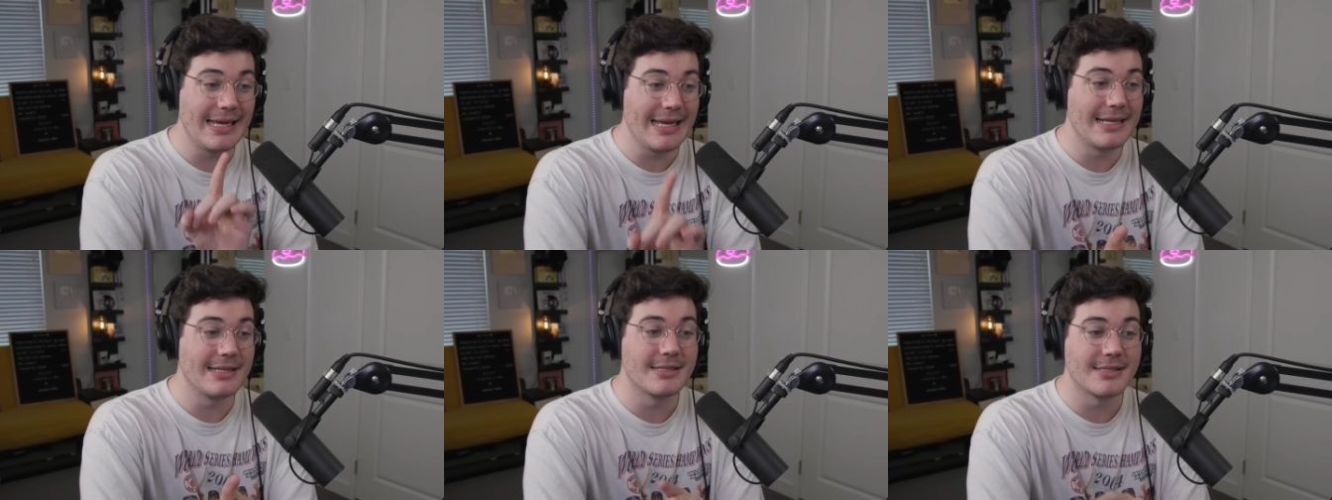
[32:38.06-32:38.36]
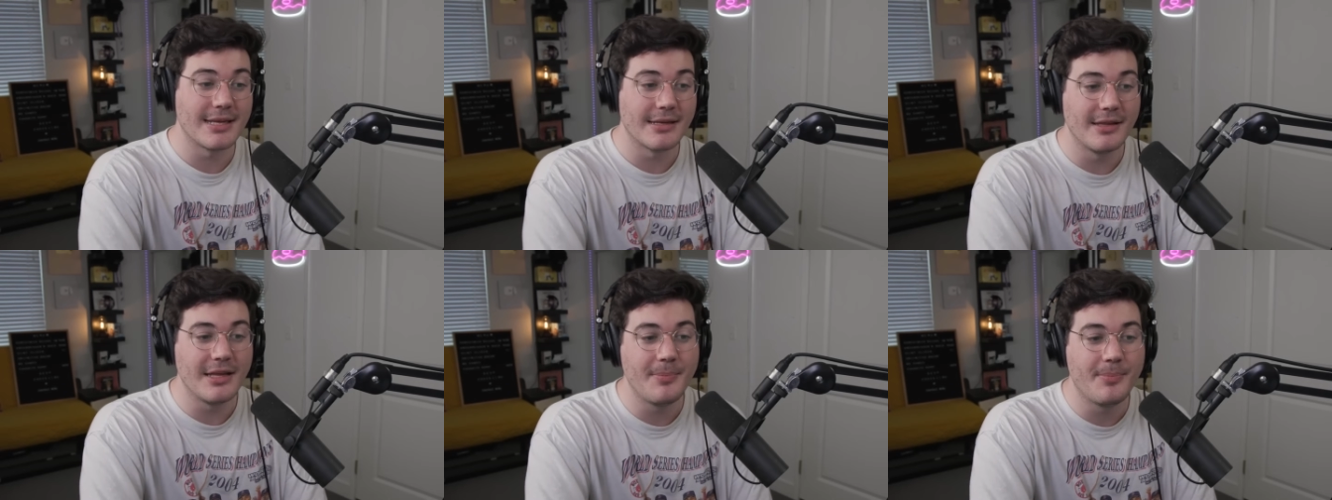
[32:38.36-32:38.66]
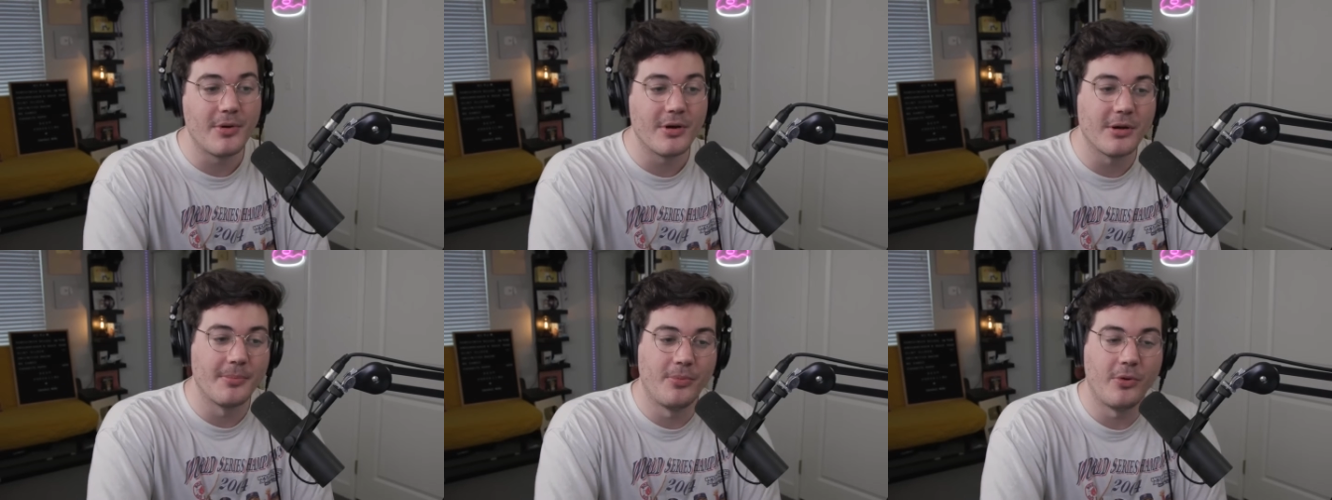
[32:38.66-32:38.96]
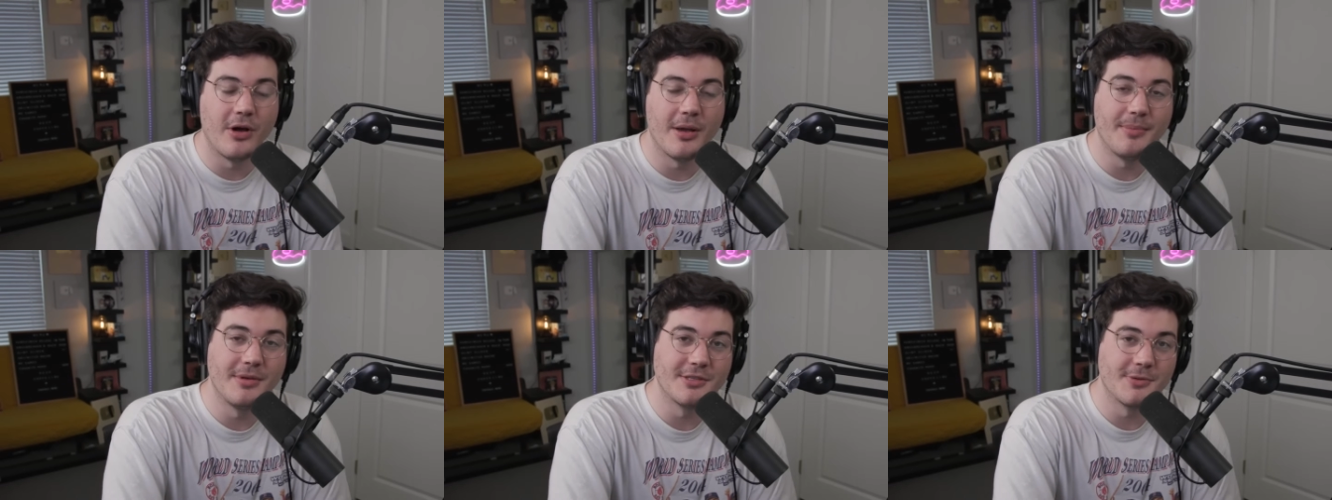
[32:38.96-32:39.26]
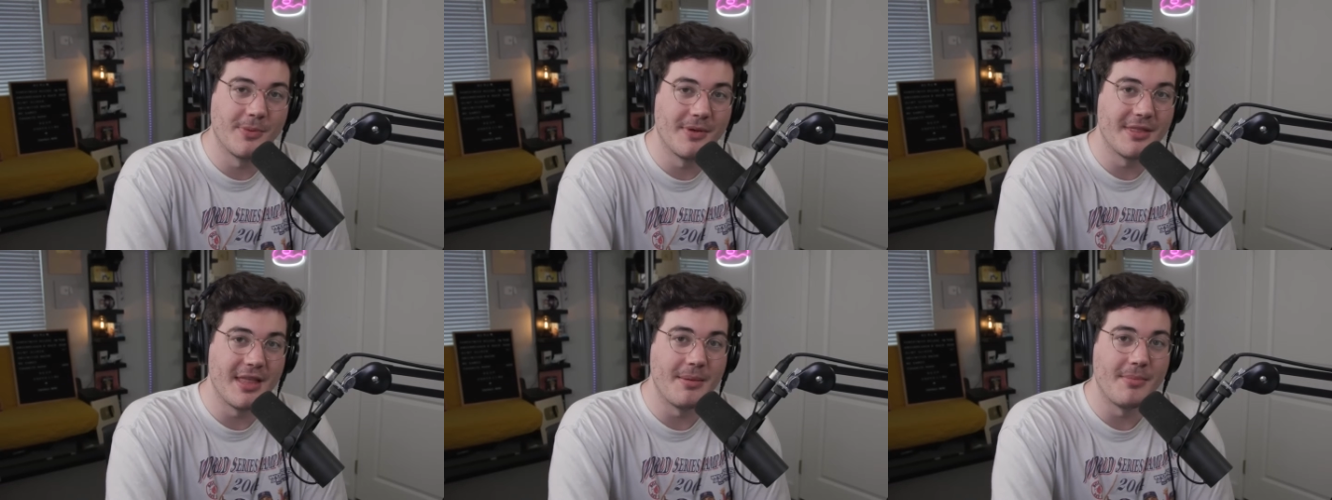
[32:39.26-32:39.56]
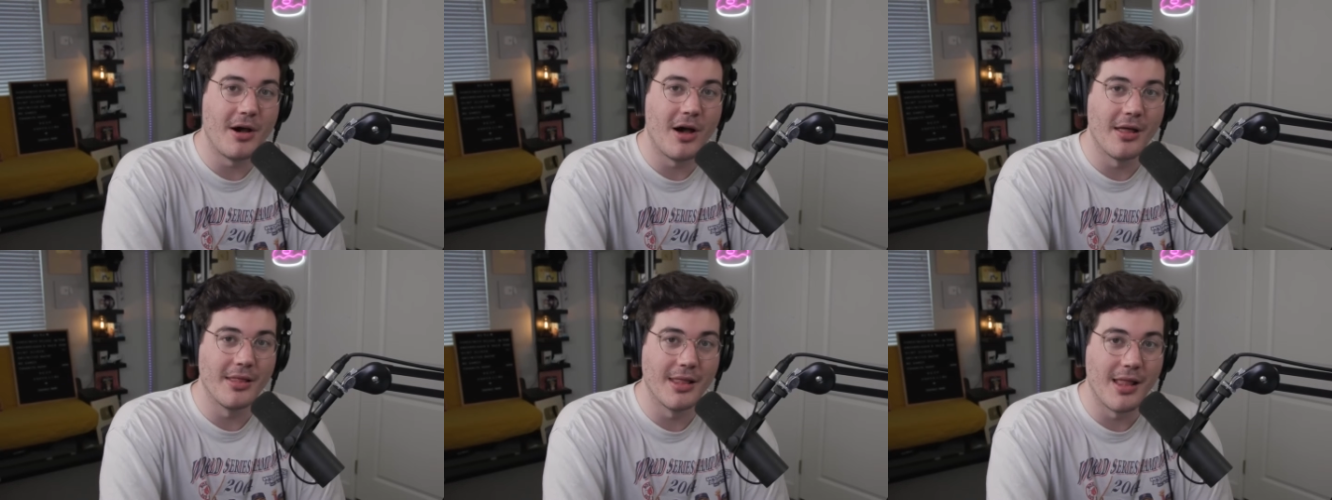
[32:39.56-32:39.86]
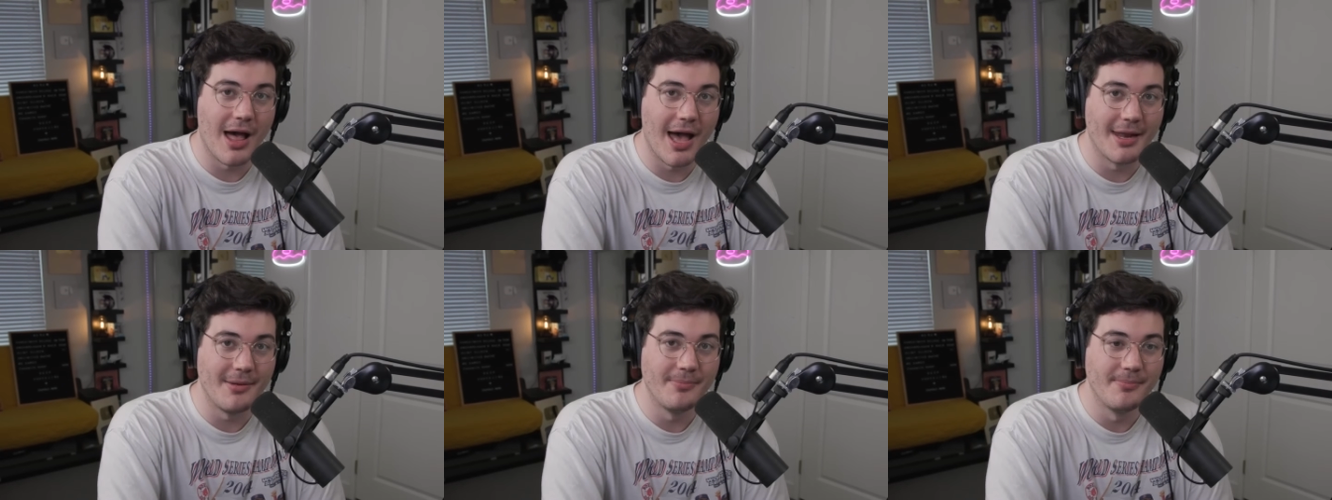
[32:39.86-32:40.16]
instantly book appointments with them
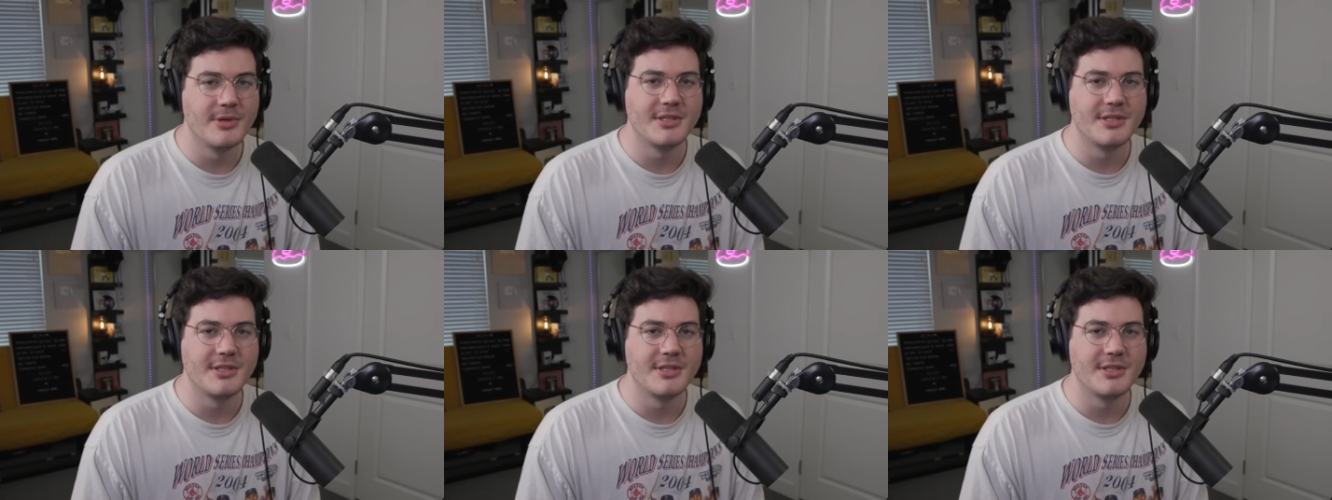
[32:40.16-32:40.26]
online.